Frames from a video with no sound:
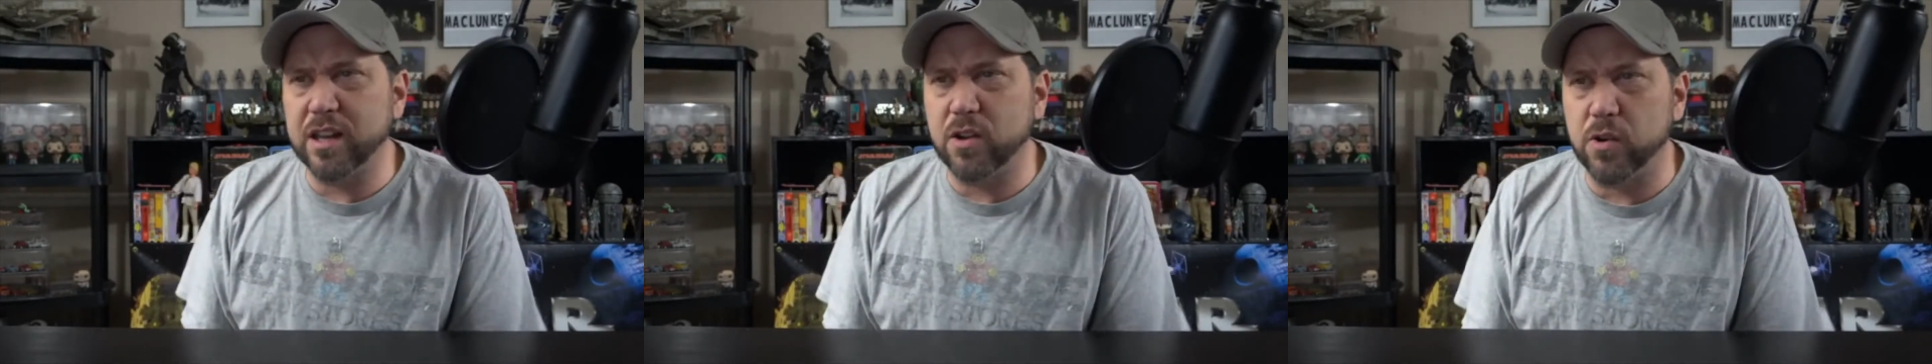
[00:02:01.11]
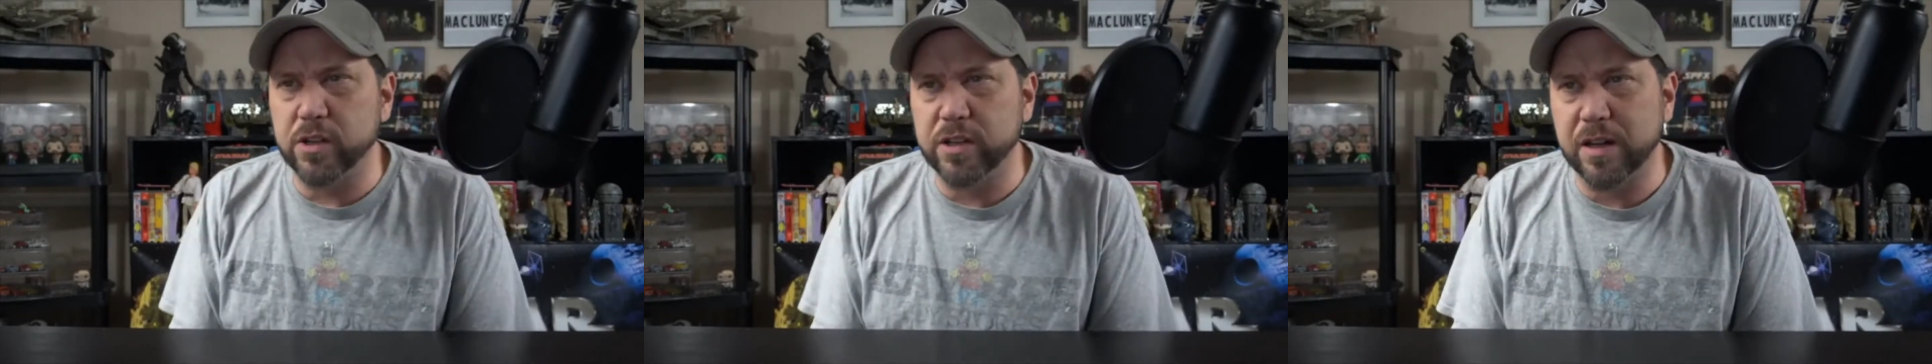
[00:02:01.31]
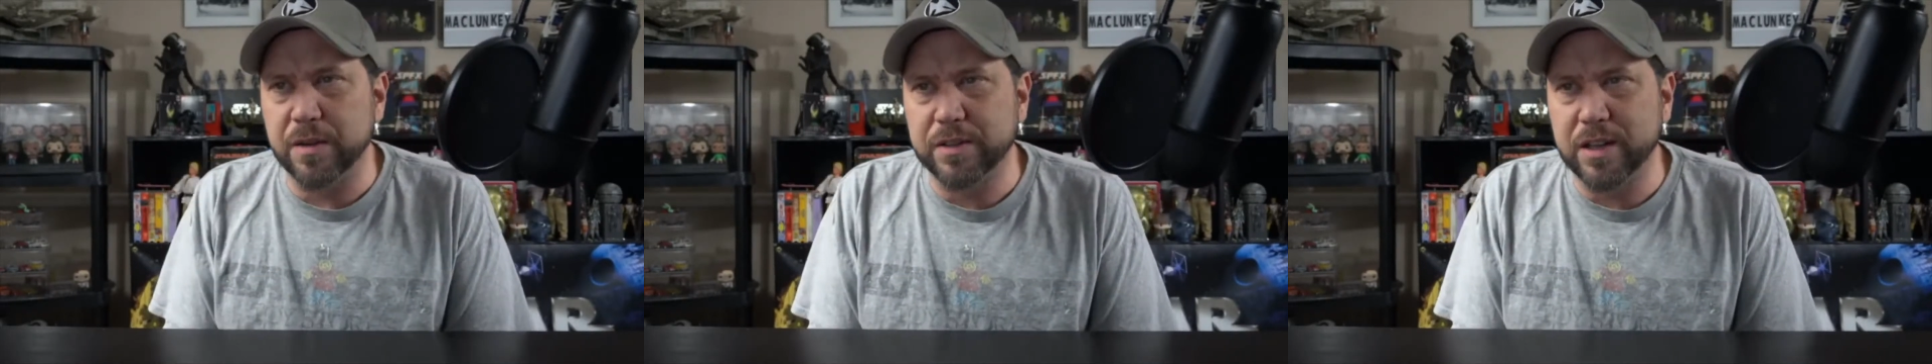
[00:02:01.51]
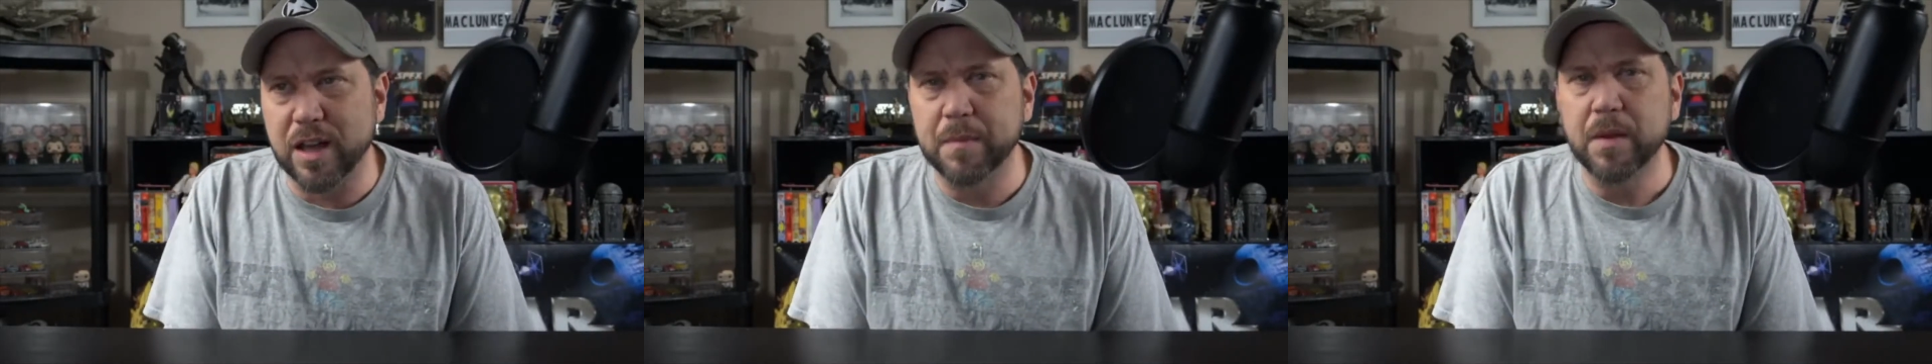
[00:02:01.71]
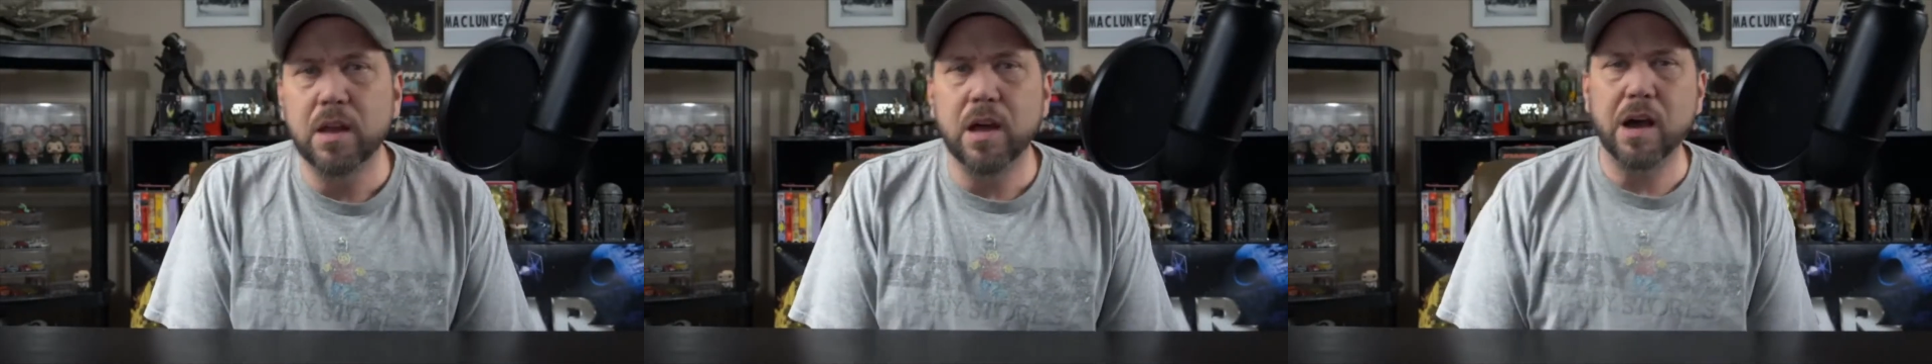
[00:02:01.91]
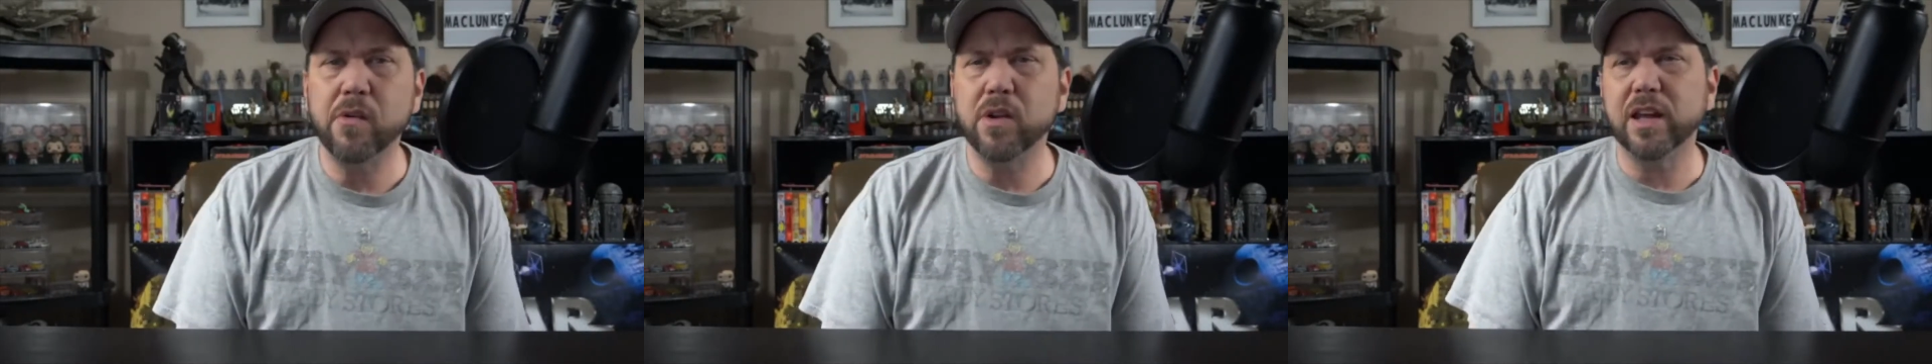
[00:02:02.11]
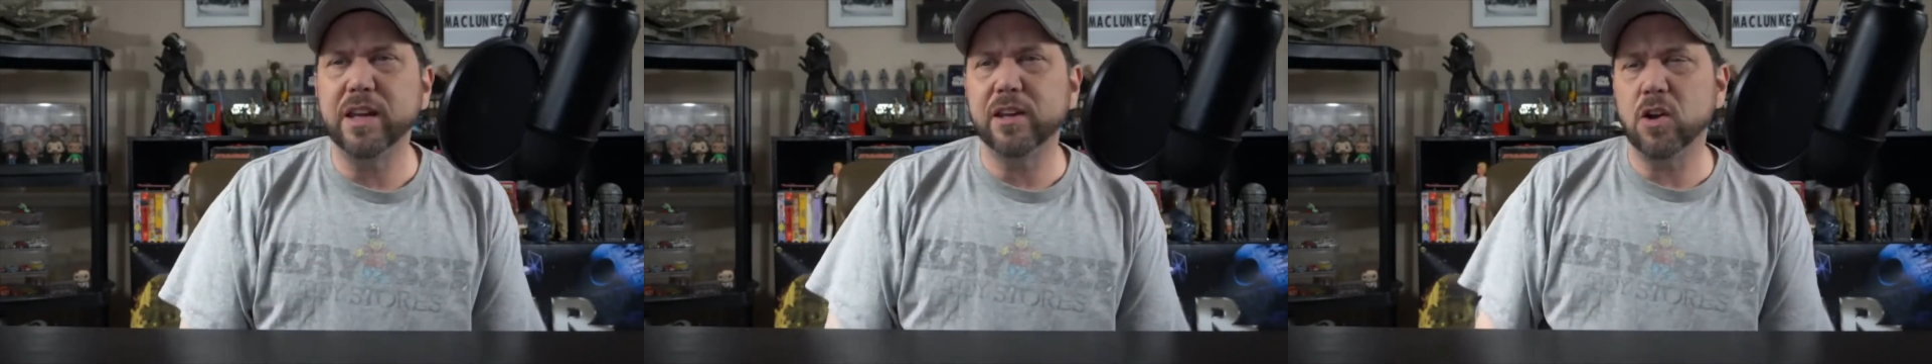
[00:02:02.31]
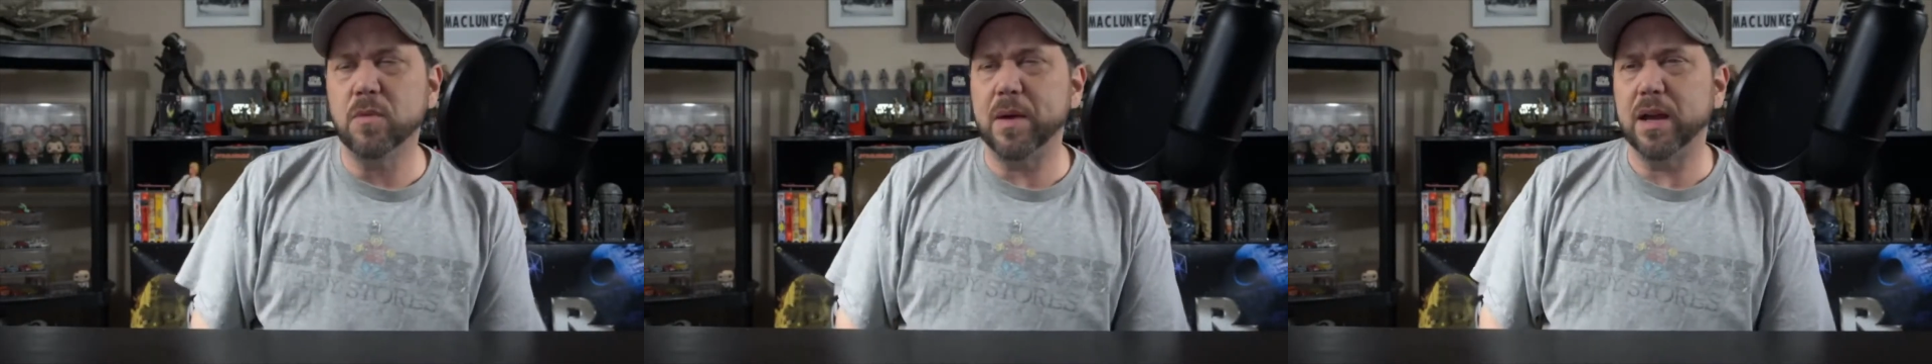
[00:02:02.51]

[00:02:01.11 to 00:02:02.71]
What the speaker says: Court time to time. I would like to go back